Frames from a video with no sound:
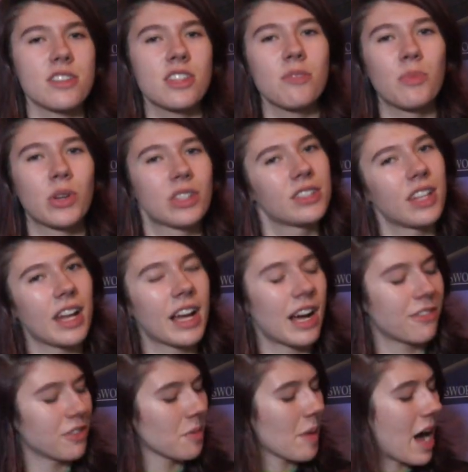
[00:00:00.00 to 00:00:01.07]
to the books that I
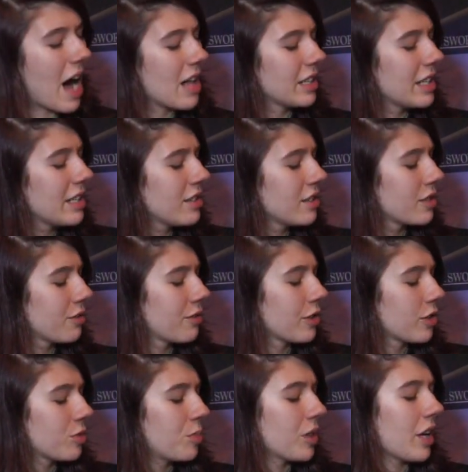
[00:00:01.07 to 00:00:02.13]
got from Ollie's, the
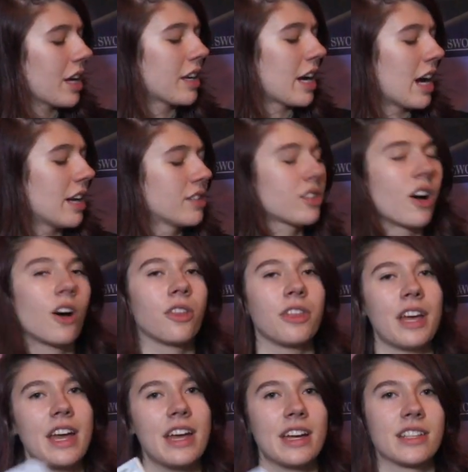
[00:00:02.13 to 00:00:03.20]
first book I got is called
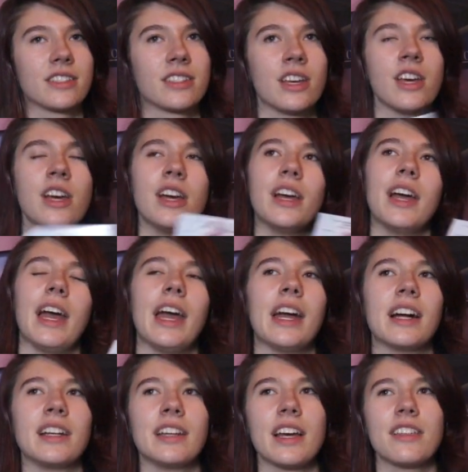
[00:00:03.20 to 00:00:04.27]
Hit.
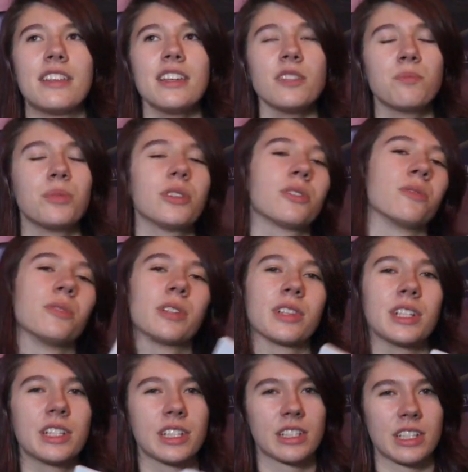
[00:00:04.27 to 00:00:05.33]
And this book
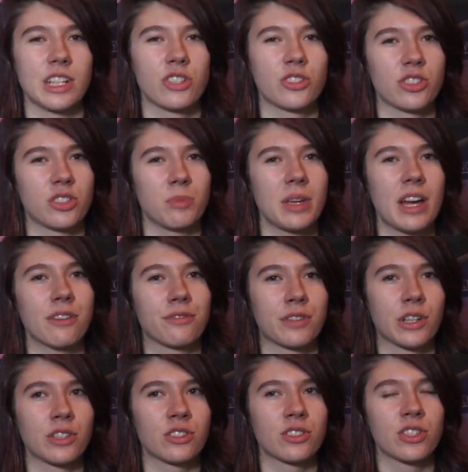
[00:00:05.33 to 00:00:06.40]
really didn't interest me at
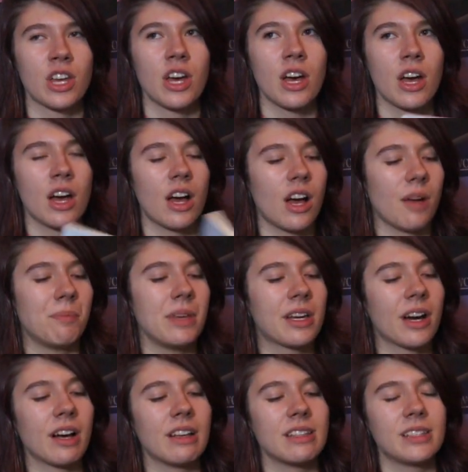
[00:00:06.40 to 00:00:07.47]
first
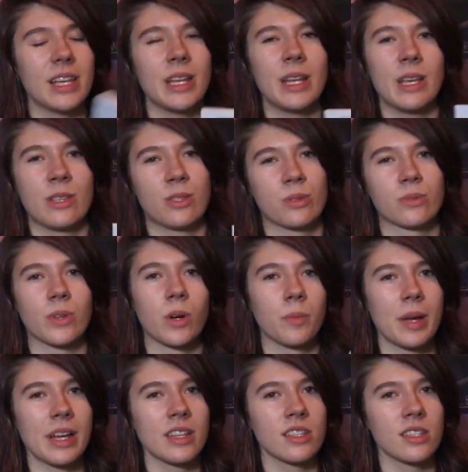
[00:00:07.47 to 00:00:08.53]
because it is a
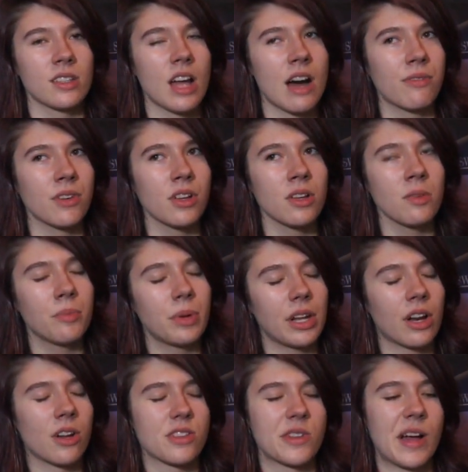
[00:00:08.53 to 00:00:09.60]
romance novel, but
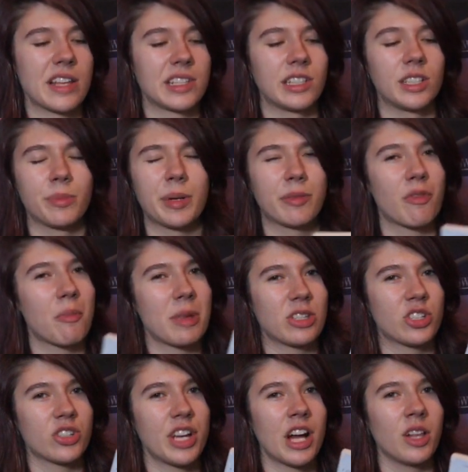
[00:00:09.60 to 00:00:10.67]
it also has a little bit of a
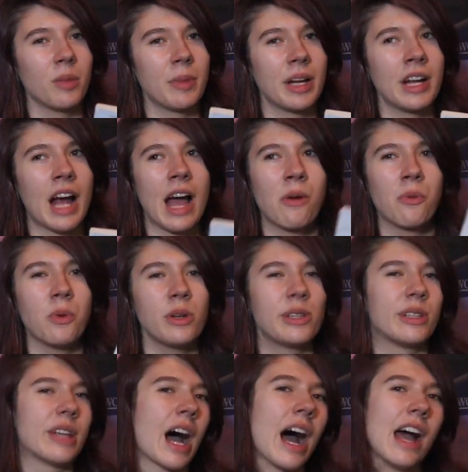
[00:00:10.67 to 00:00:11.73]
mystery element. I would
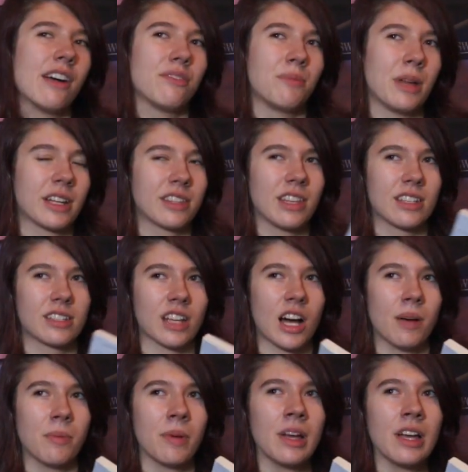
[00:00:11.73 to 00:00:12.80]
not have picked this
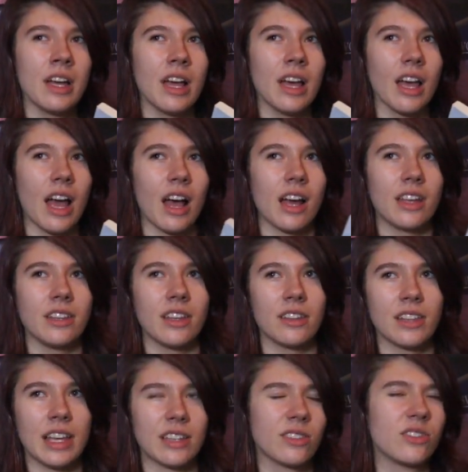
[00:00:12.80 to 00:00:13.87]
up,
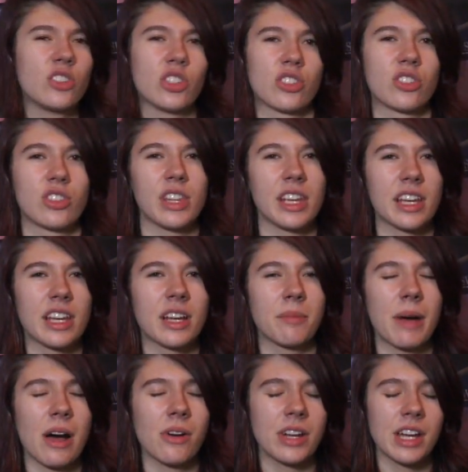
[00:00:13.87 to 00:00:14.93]
like, just thinking
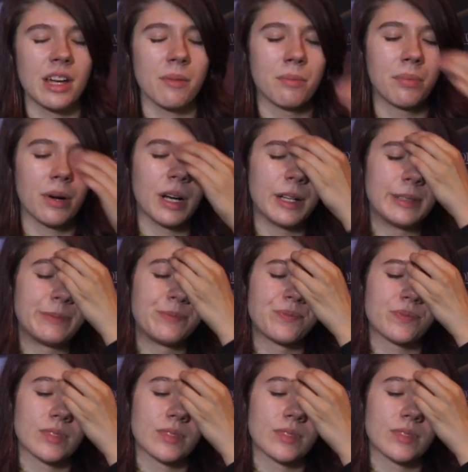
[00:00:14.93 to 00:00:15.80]
about it, but